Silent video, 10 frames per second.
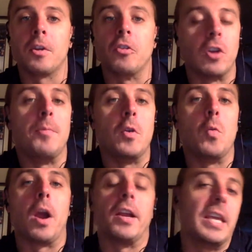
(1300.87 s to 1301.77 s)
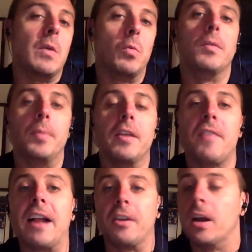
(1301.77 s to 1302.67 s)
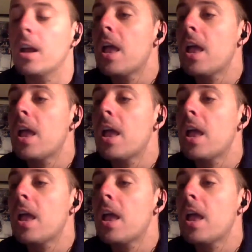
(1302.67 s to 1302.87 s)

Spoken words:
contribute where he would be a factor.